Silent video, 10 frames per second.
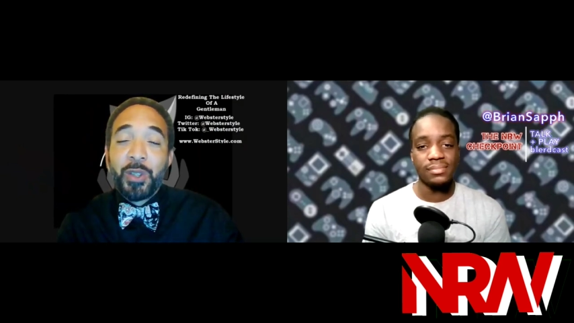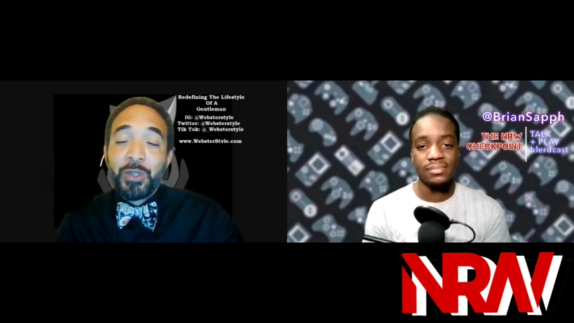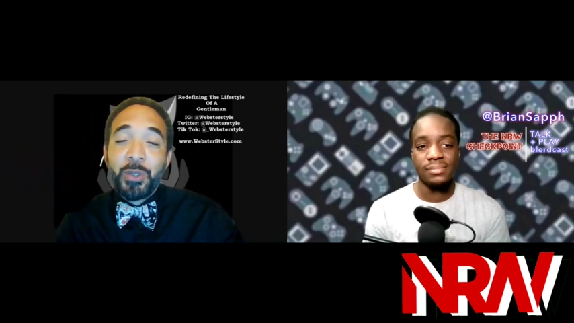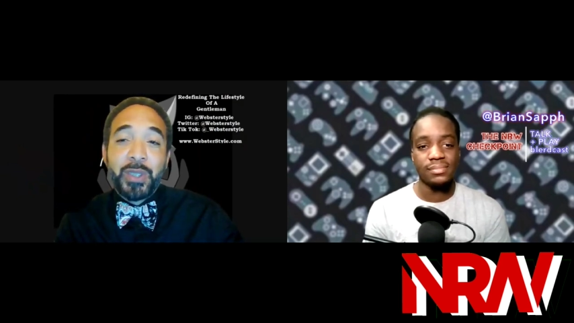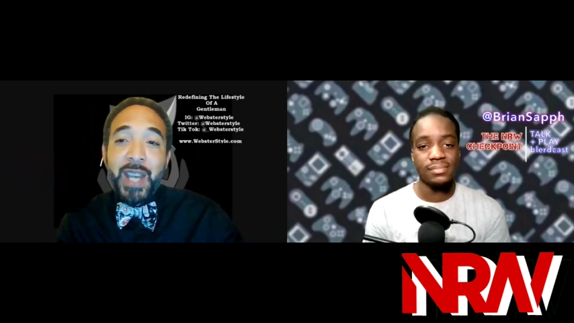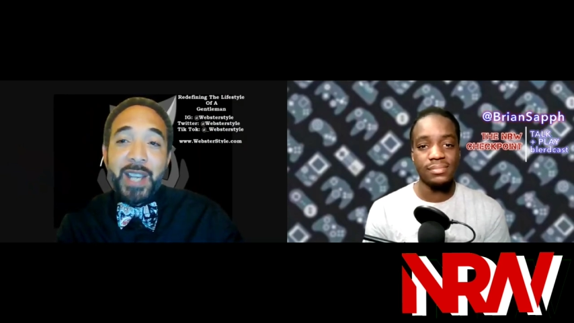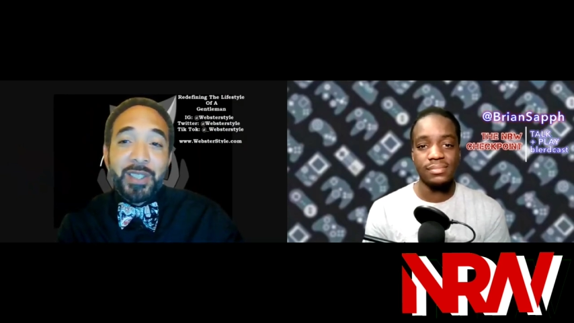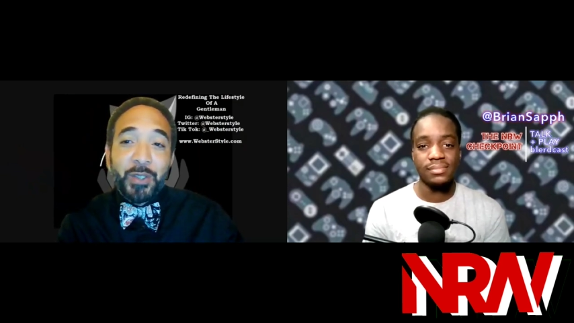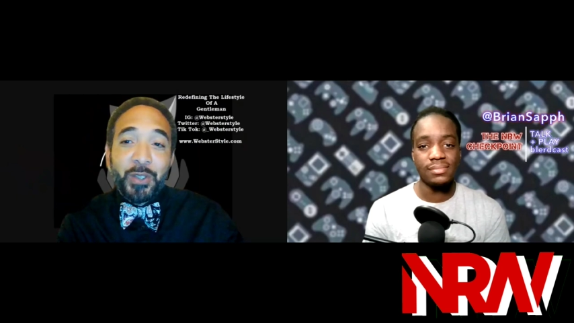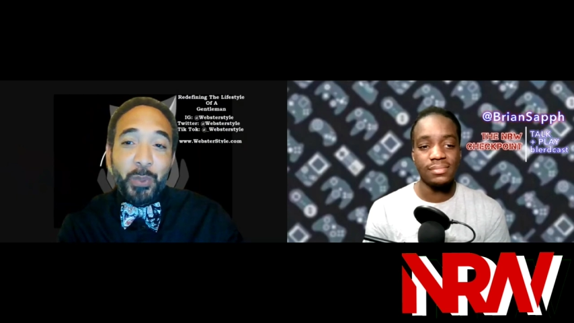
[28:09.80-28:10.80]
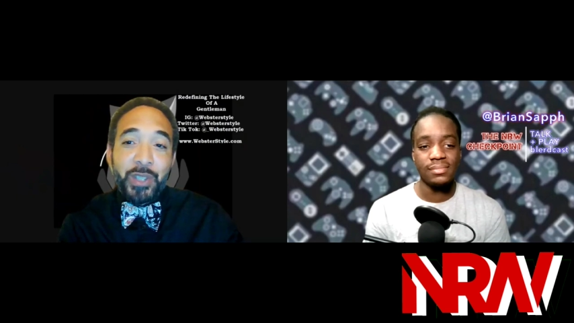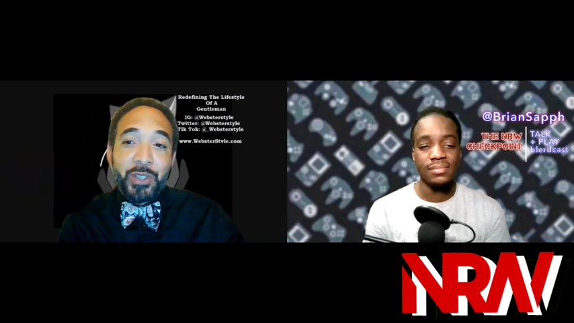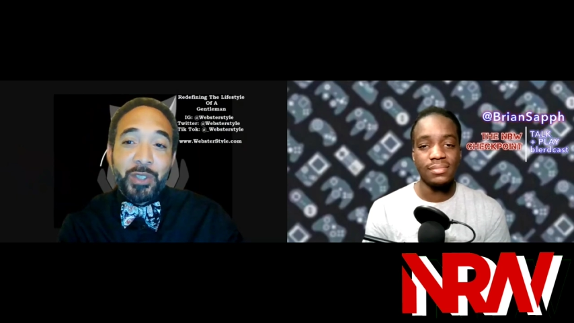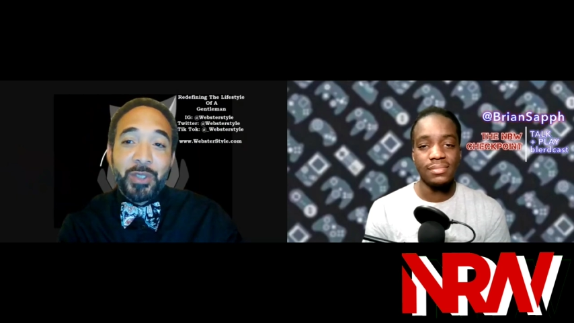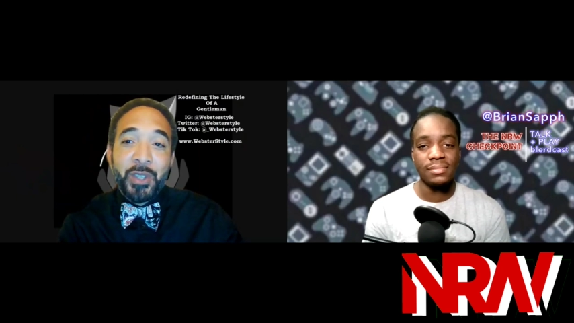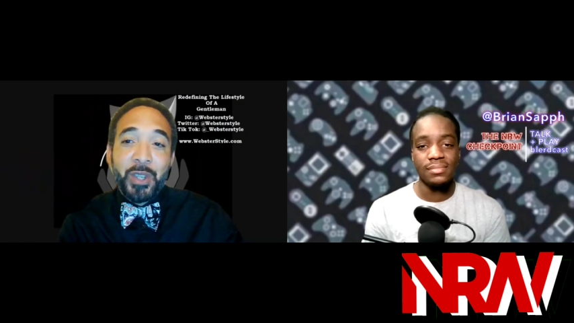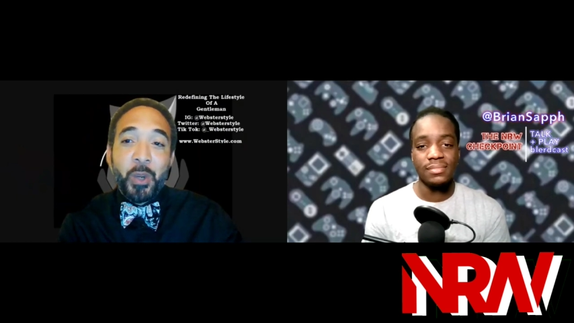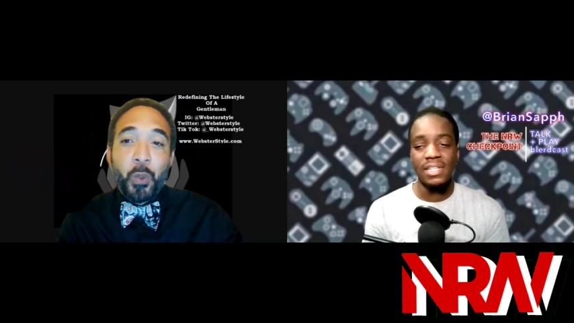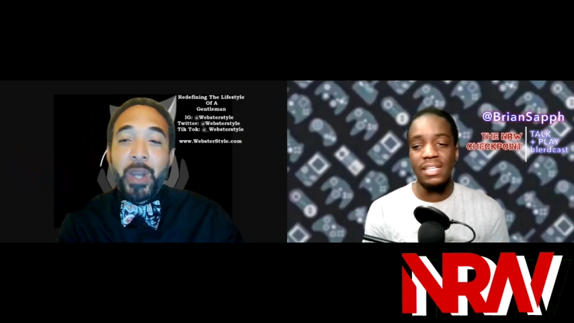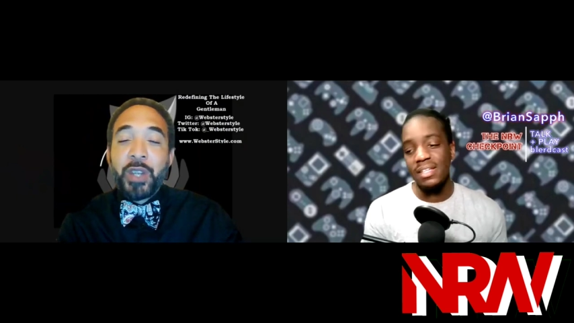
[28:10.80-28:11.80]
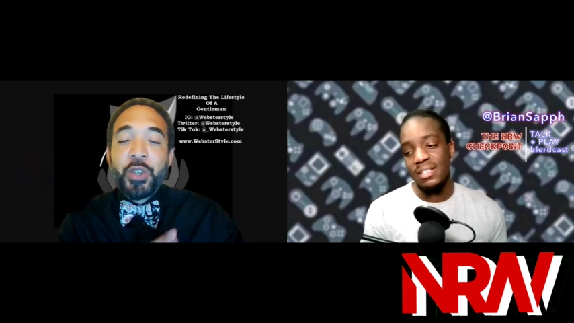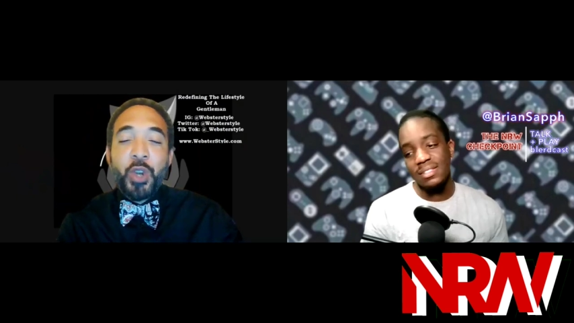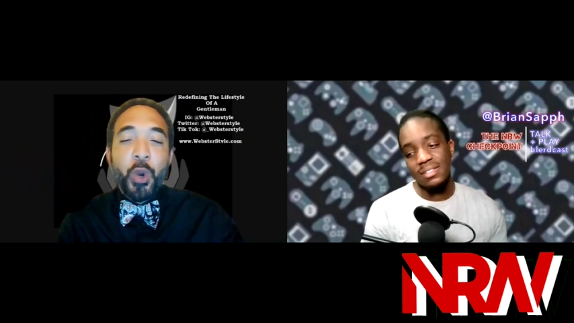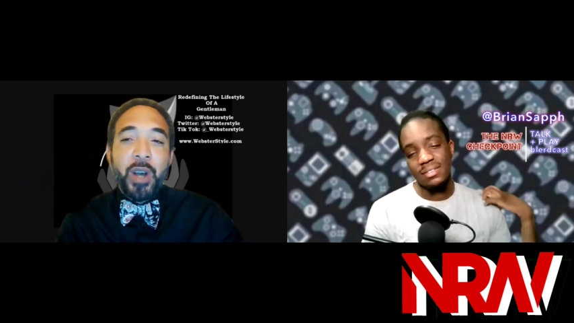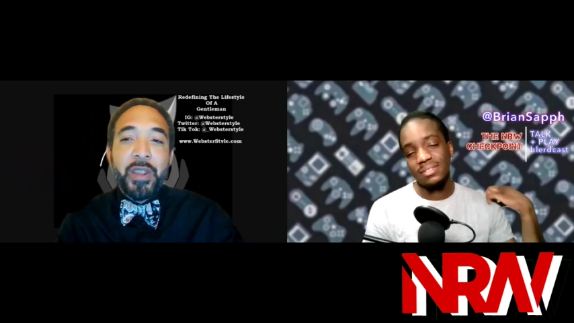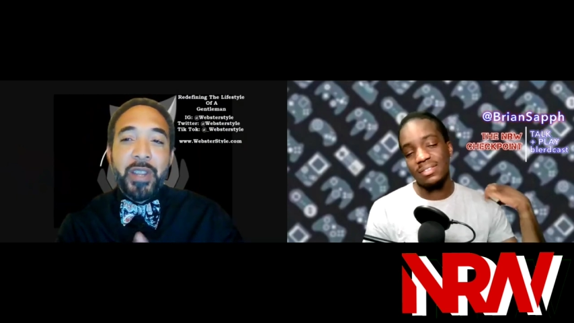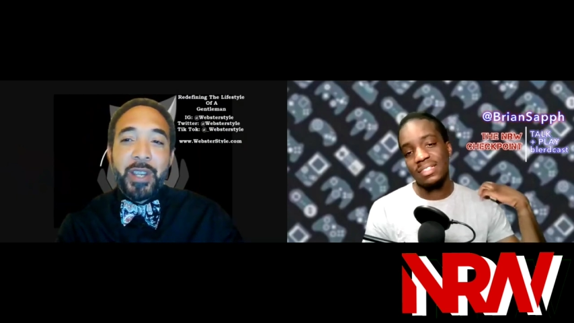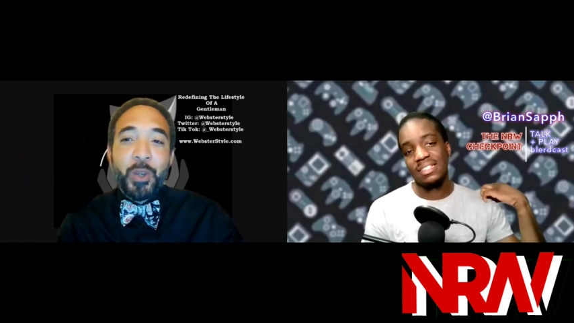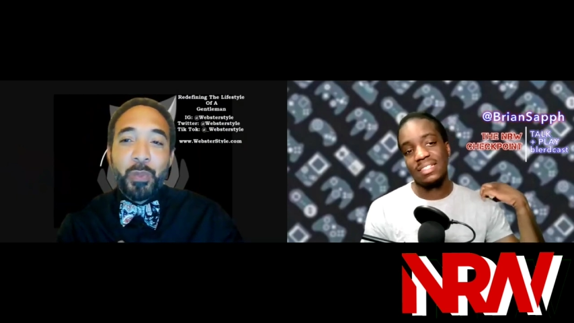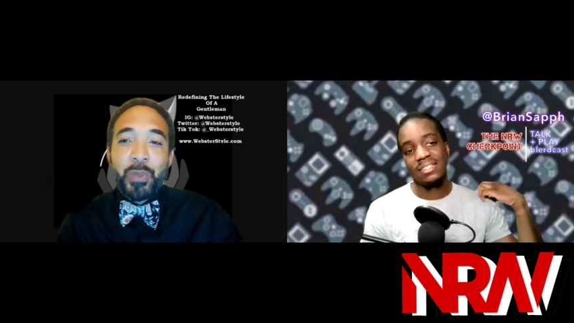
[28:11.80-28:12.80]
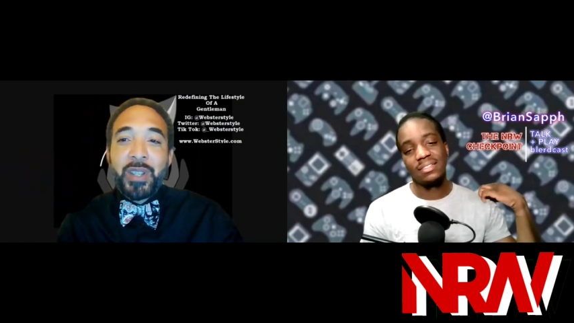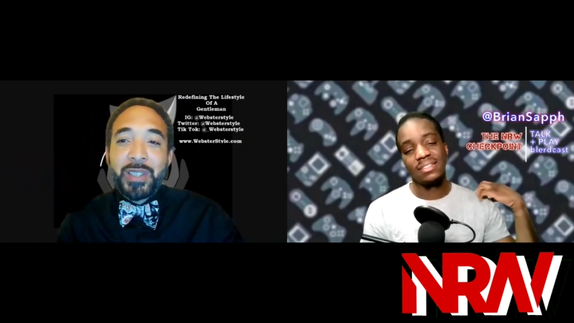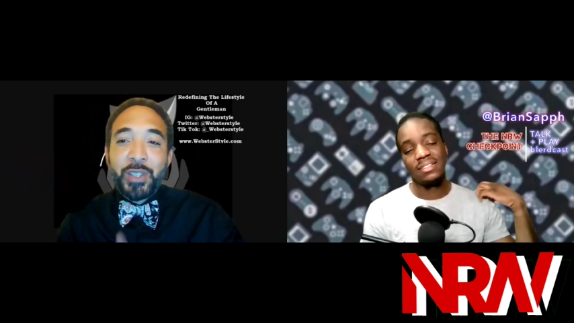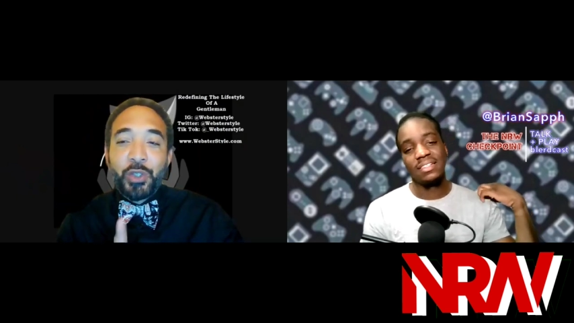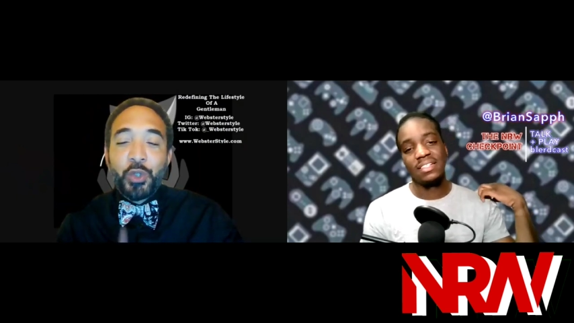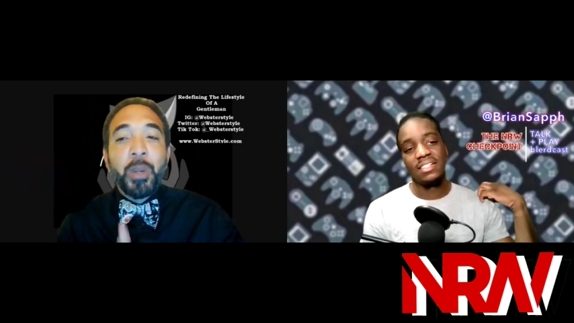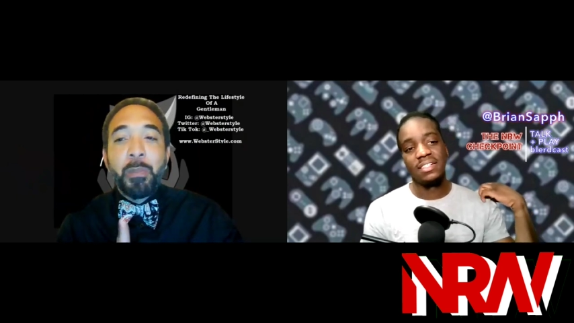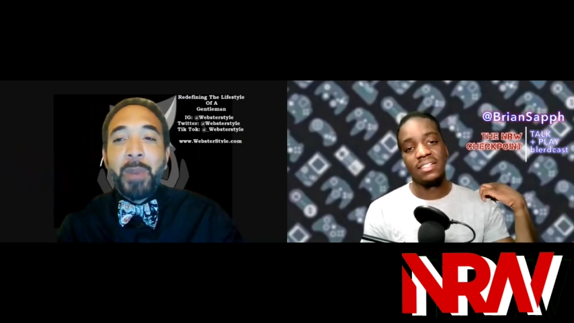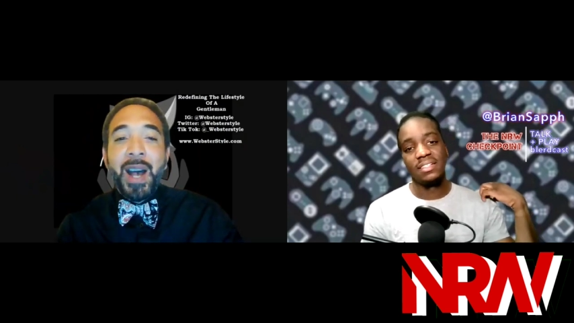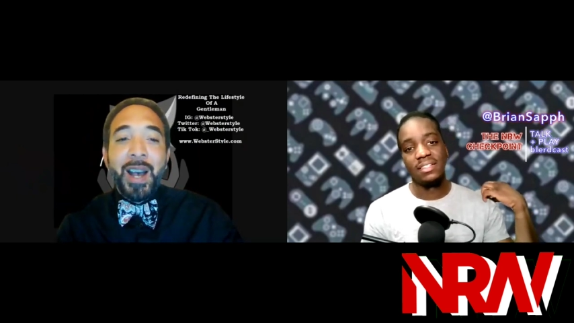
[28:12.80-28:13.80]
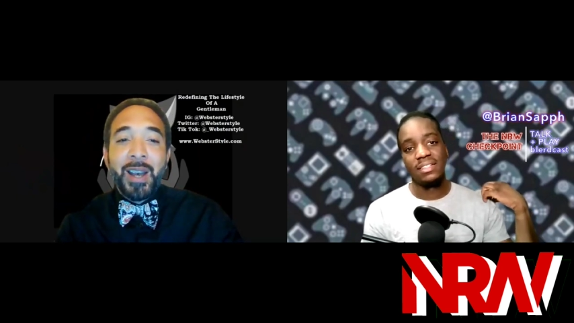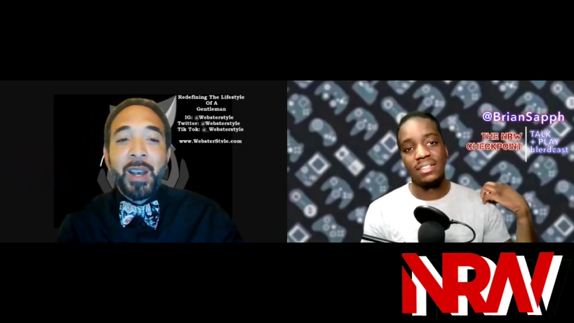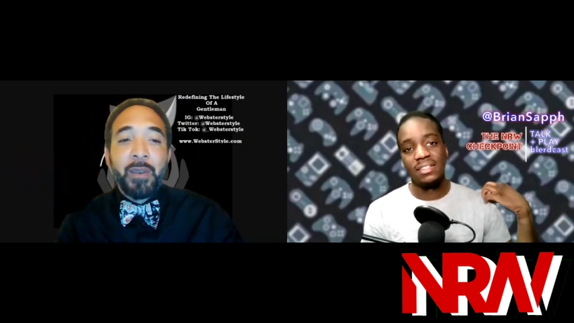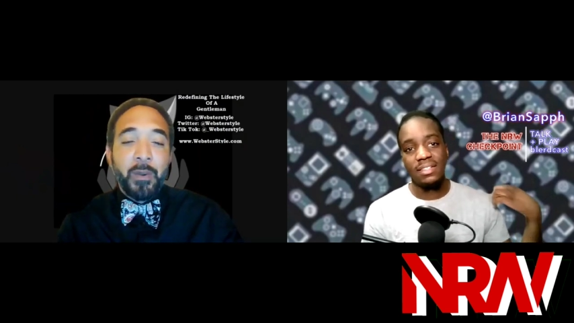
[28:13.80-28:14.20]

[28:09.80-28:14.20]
Speaker 1: to attach to the Switch, where no other earbuds that you can buy